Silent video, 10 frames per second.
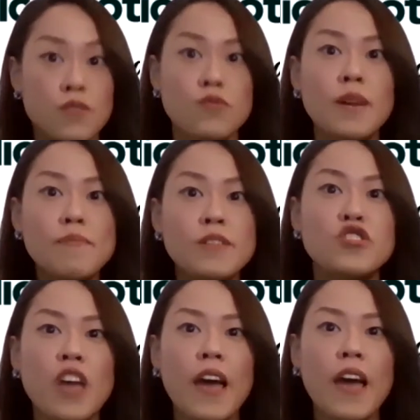to come and
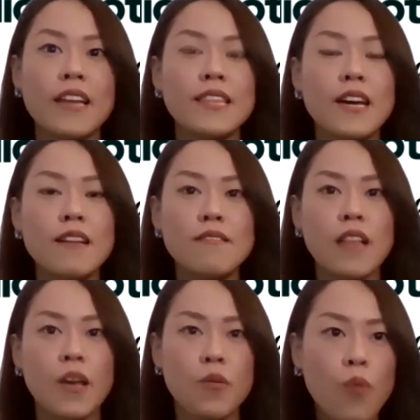share and talk,
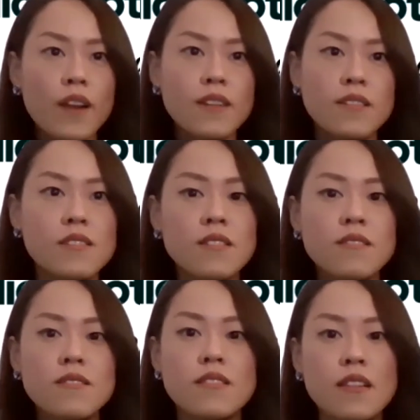like, what are the
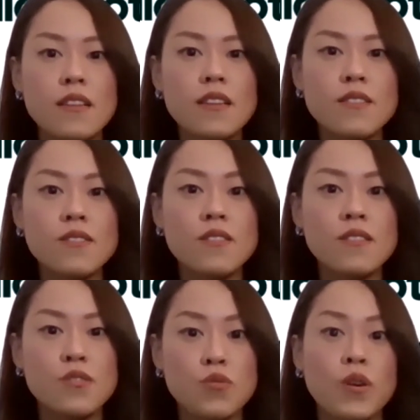skills they need
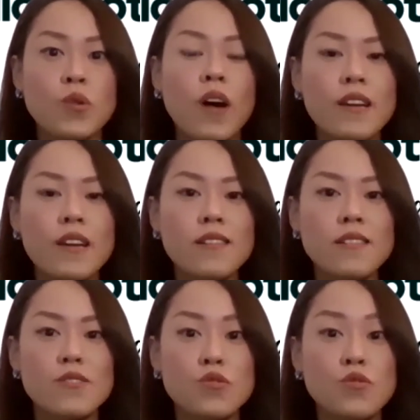to acquire
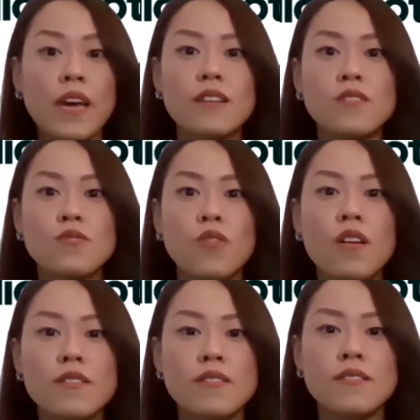to get into
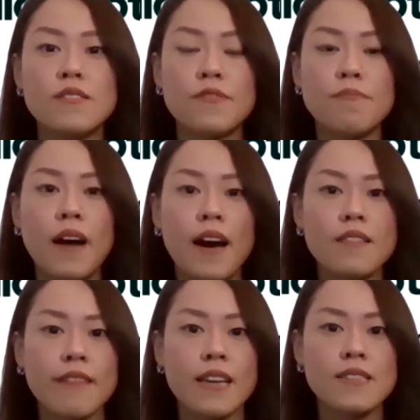all these different
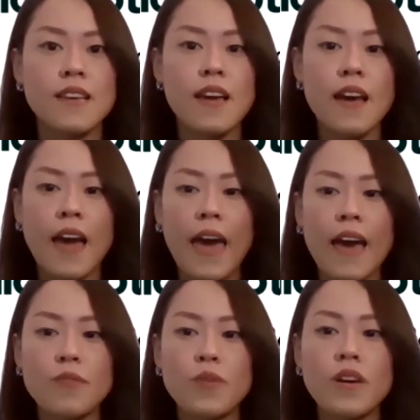pathways.
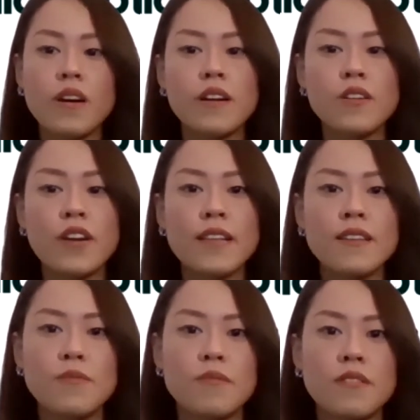And we are
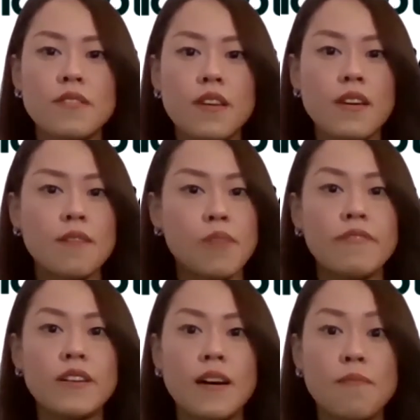connecting with
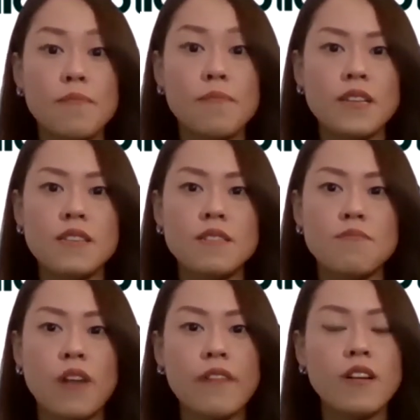private companies,
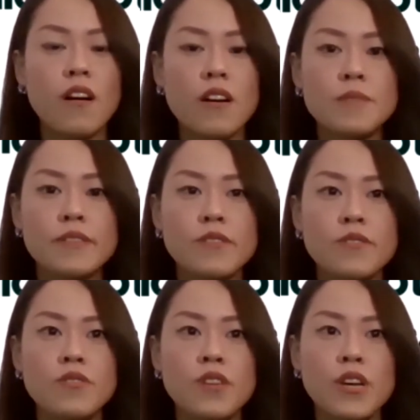private
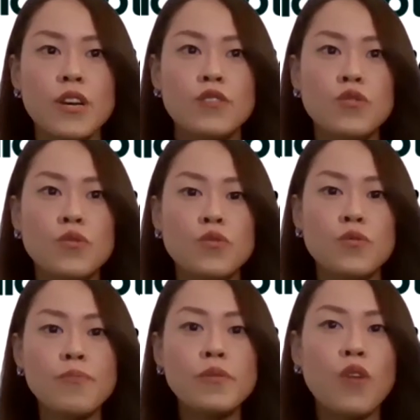hospitals,
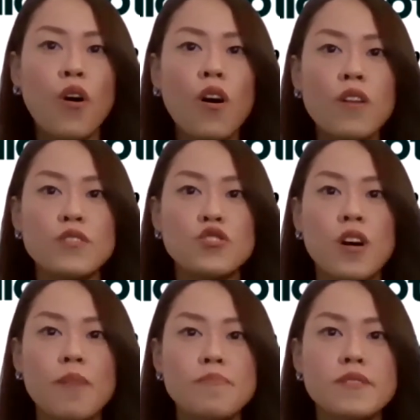to put all the
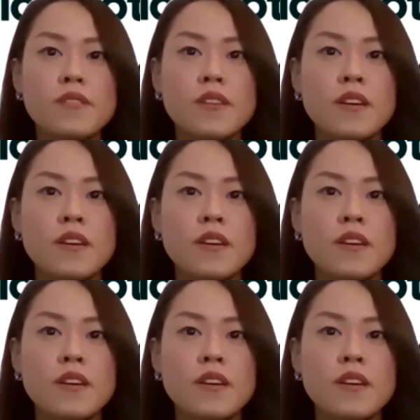jobs